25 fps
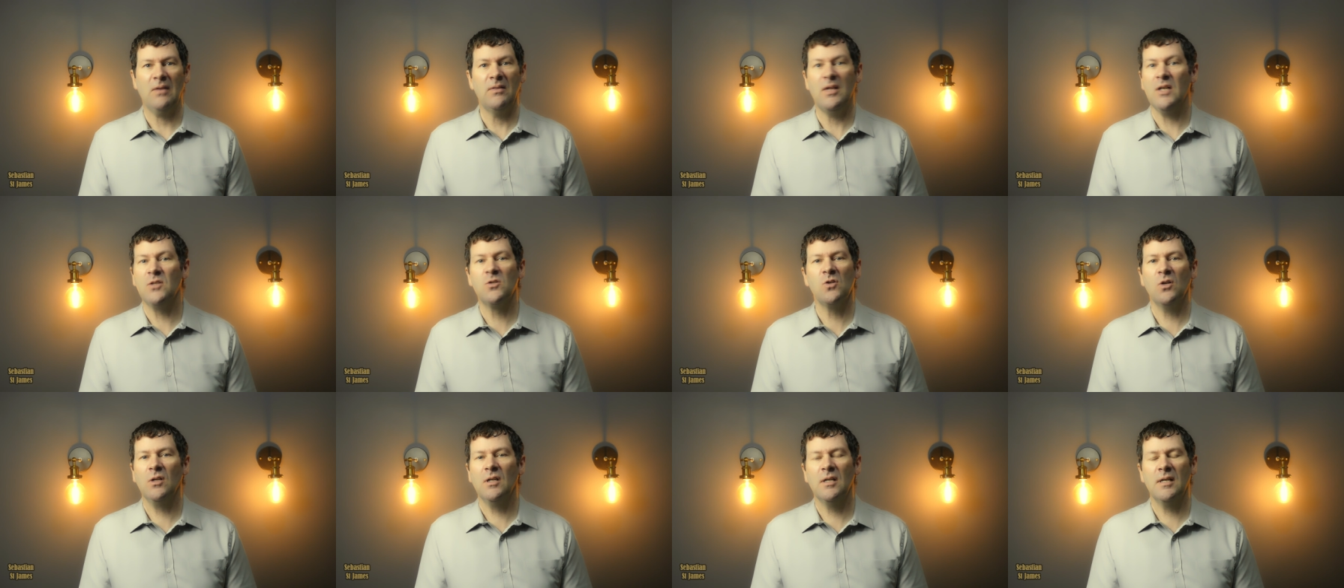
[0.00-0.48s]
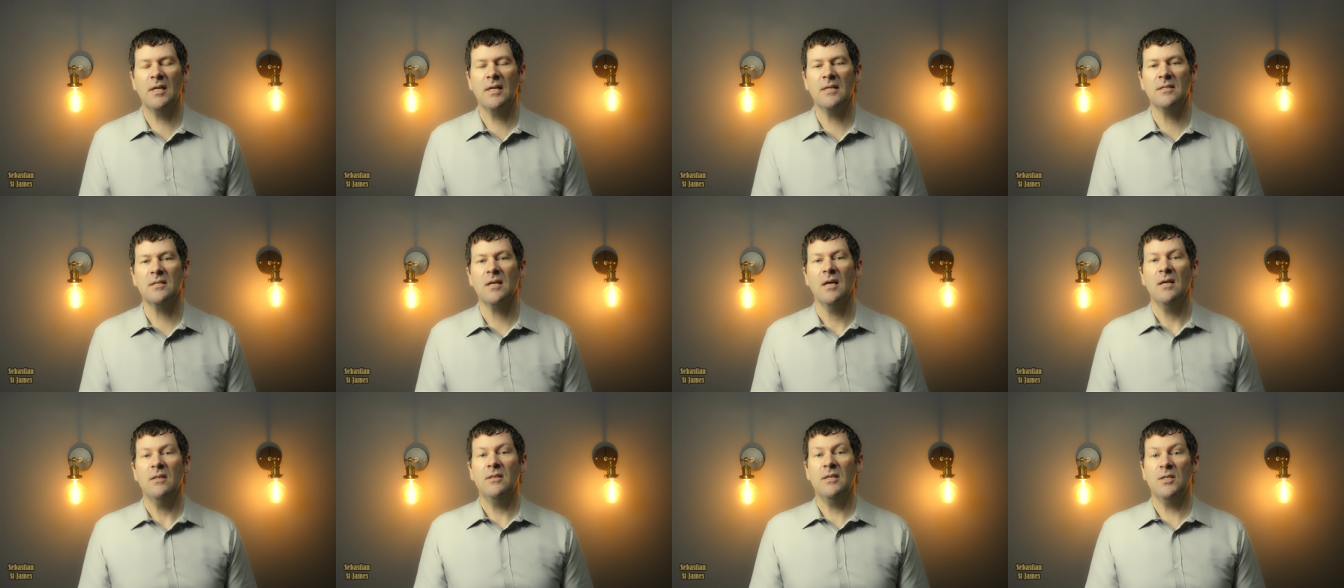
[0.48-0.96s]
That's all it
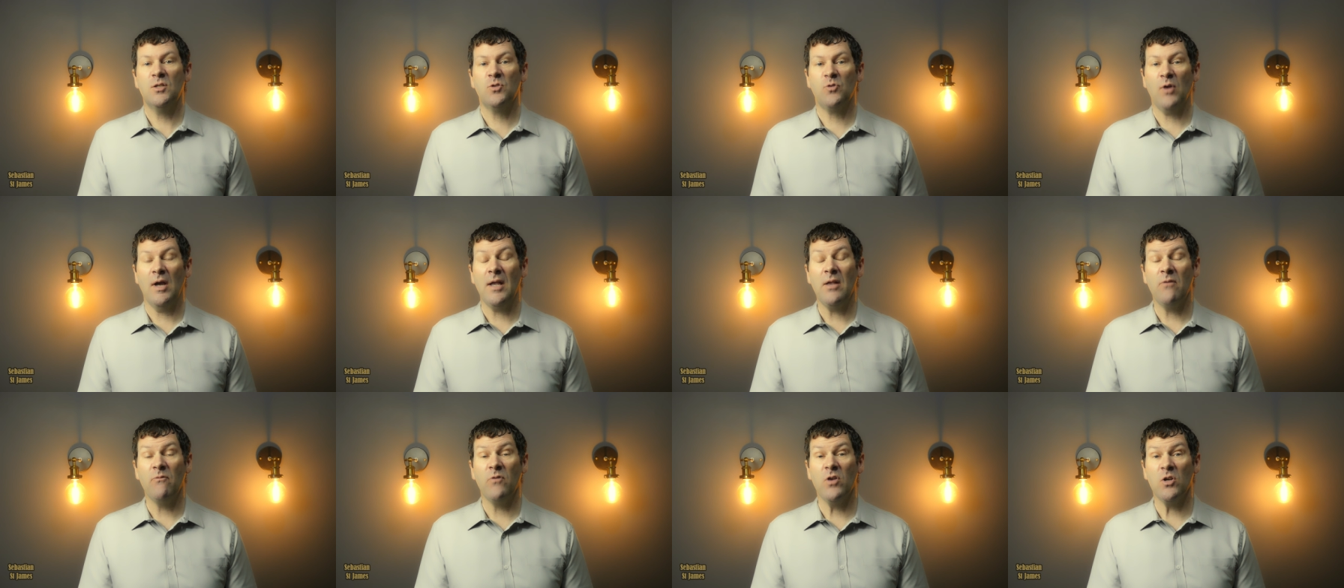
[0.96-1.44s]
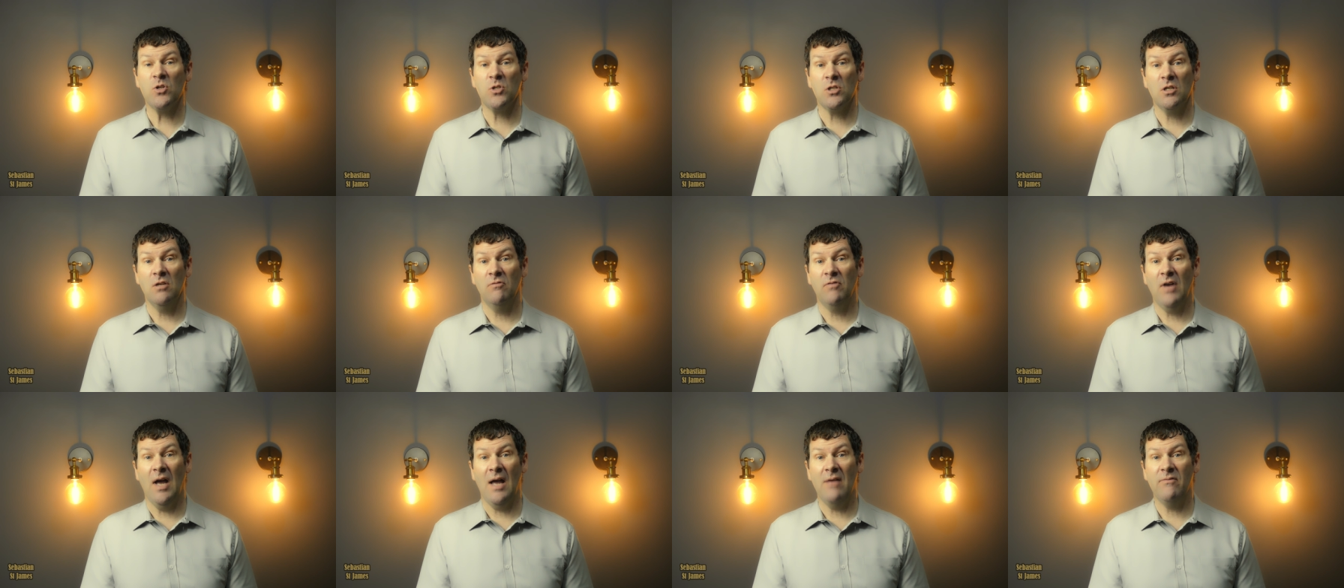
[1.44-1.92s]
is. The Australian
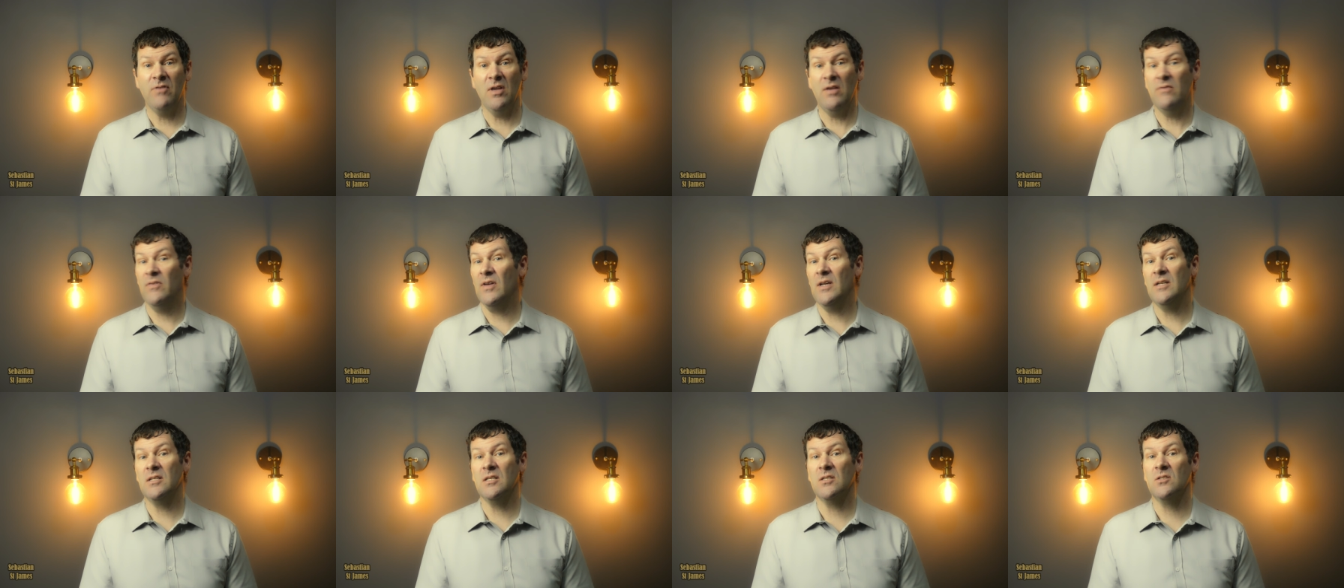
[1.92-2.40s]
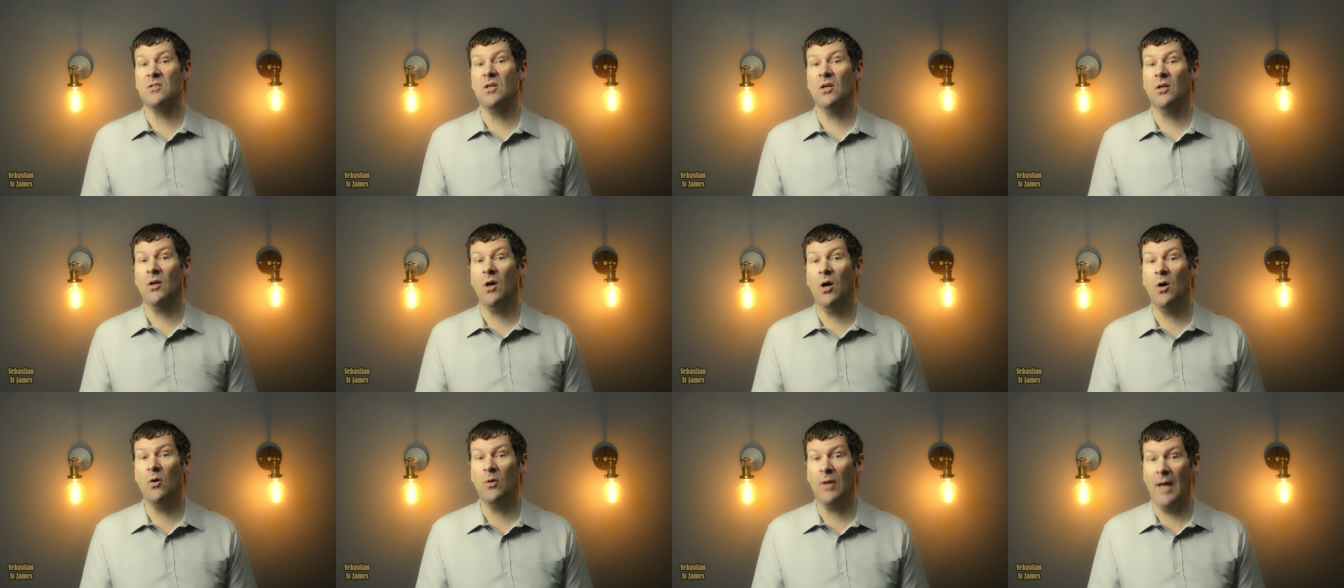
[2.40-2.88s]
version of IVV does not
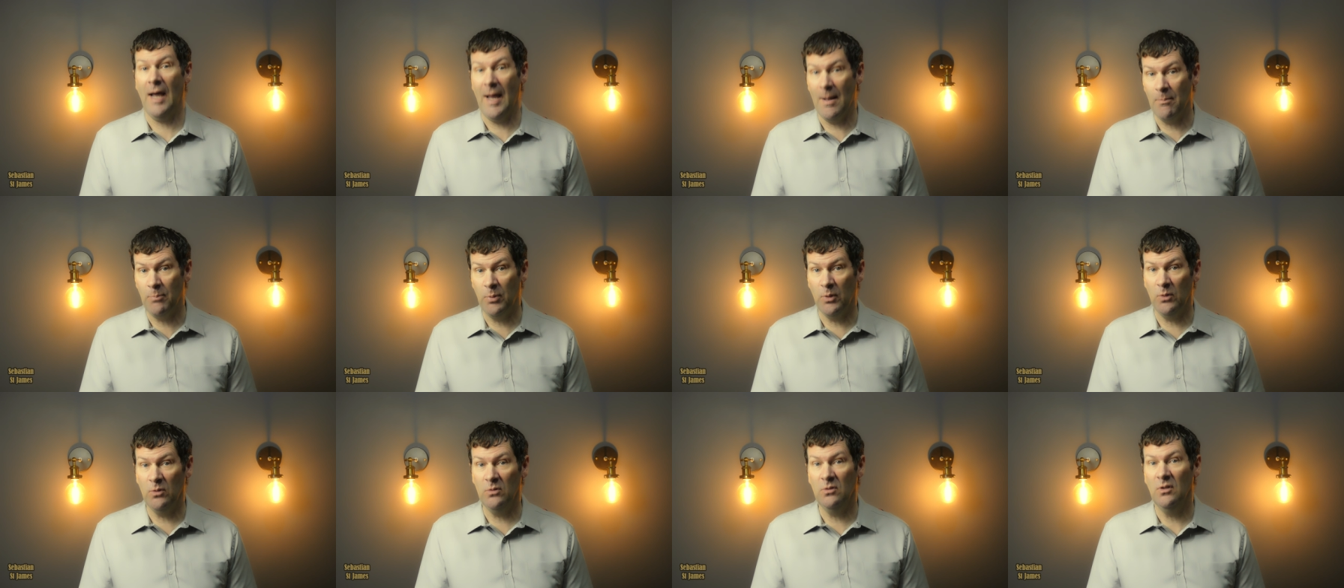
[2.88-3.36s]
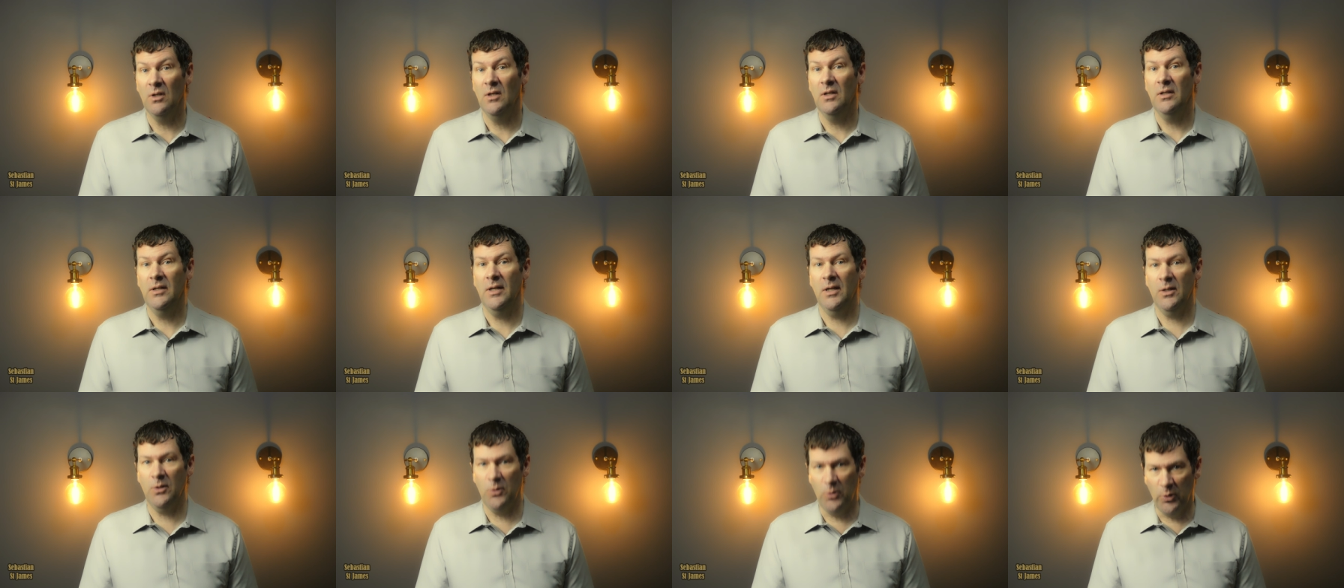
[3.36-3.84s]
hold Apple
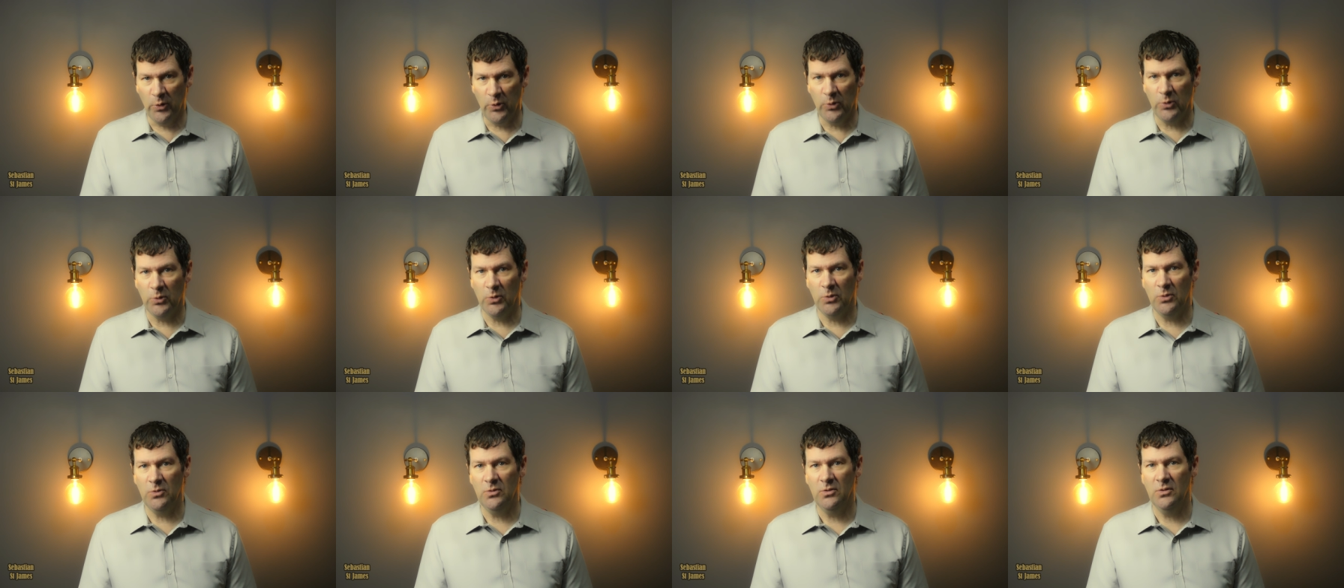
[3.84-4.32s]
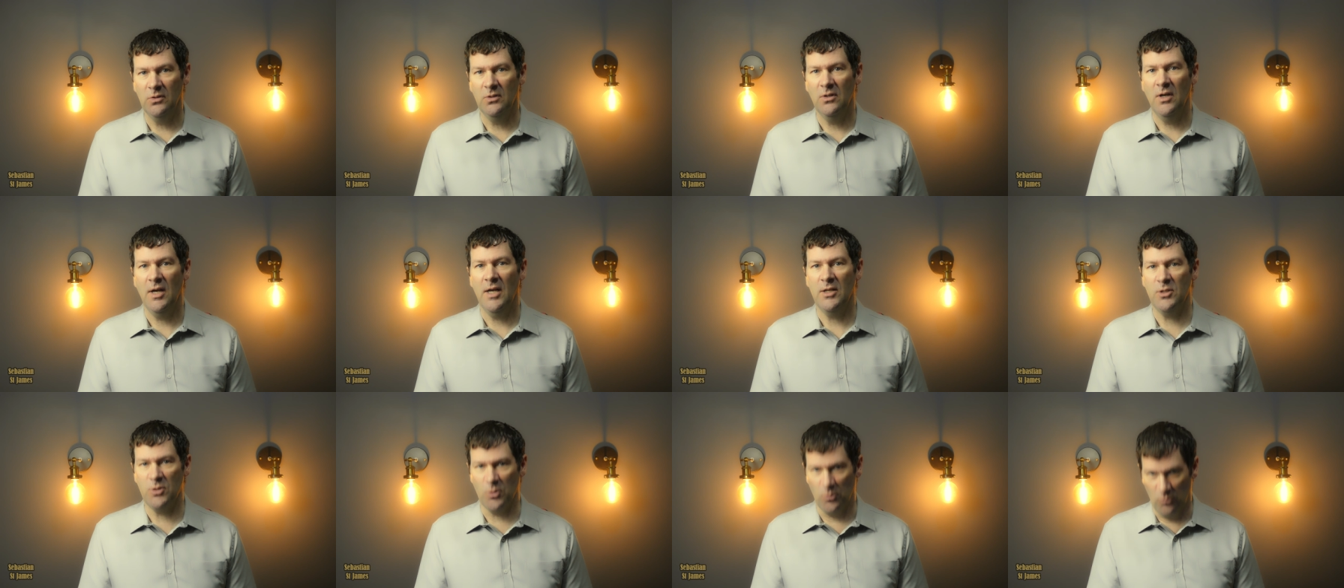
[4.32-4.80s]
and Google
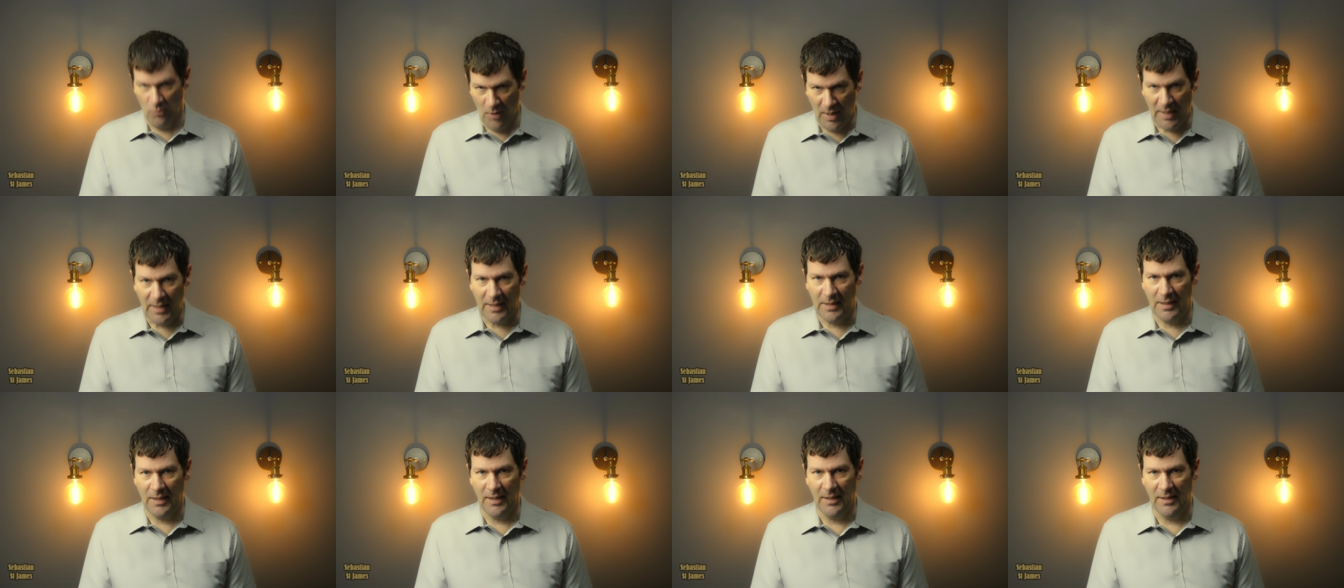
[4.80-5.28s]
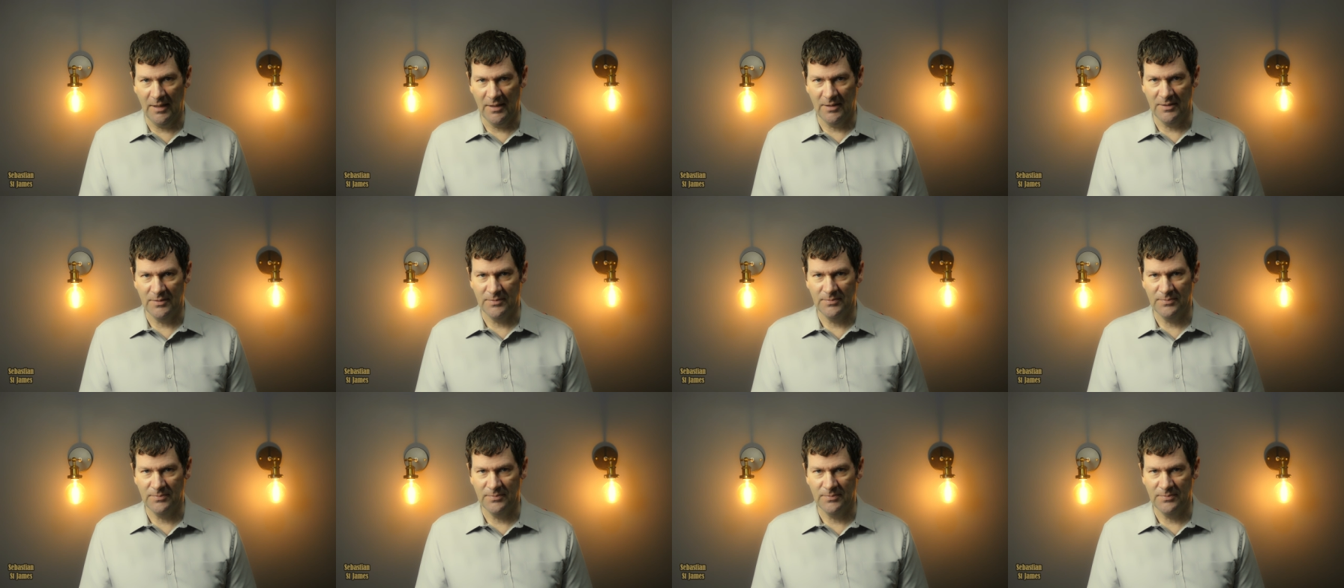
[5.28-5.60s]
directly.